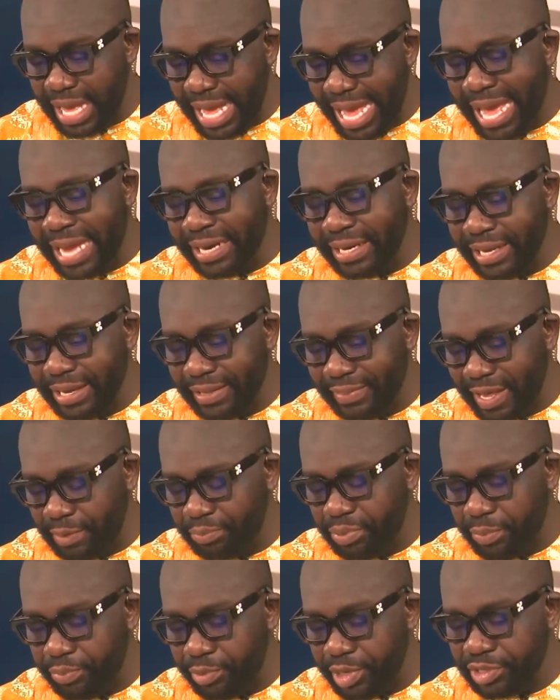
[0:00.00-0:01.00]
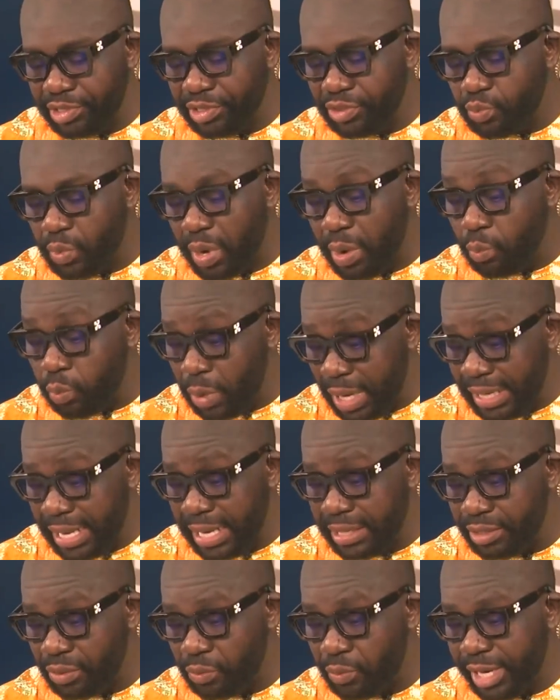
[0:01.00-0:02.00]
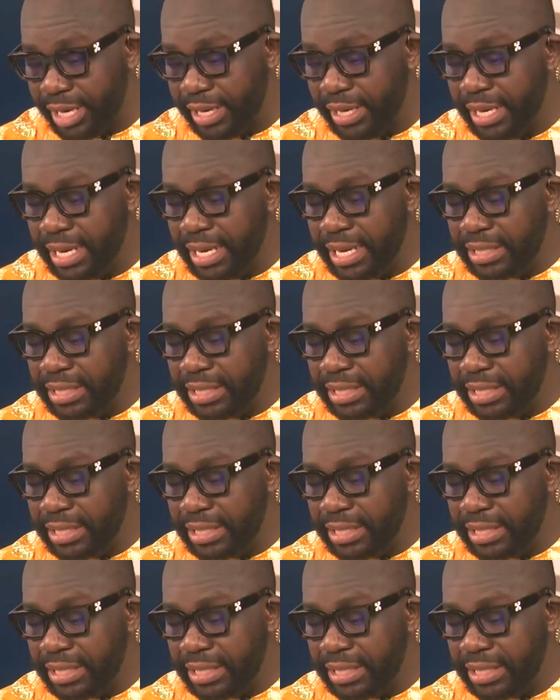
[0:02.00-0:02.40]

adding that preparations were well underway